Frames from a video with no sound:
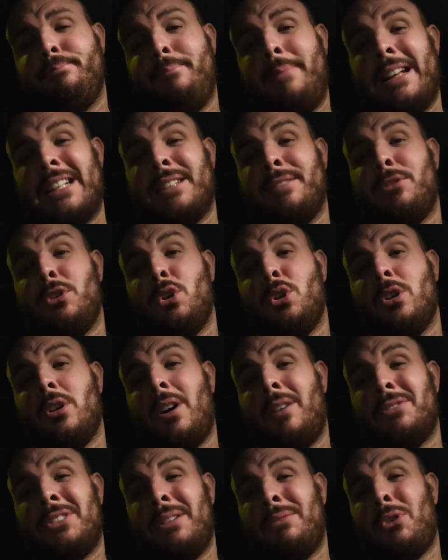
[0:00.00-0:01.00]
metaphor.
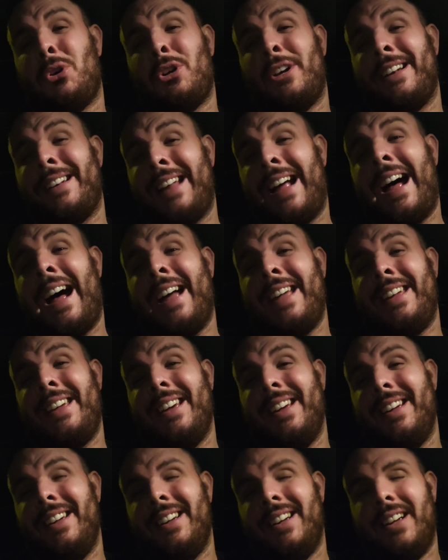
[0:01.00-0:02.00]
Obviously I'm not gonna die
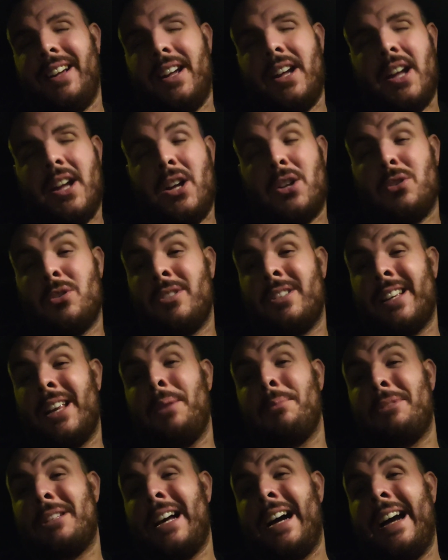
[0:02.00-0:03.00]
until
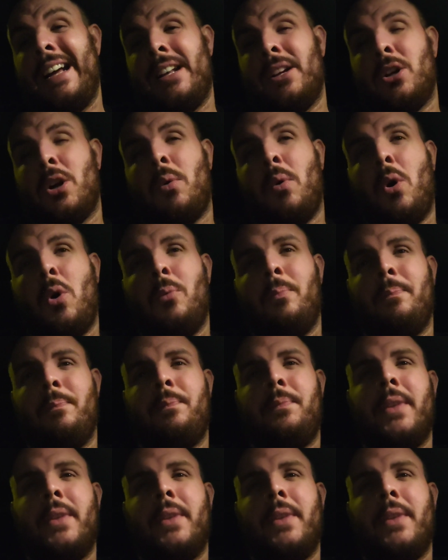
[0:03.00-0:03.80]
I'm tired and go home.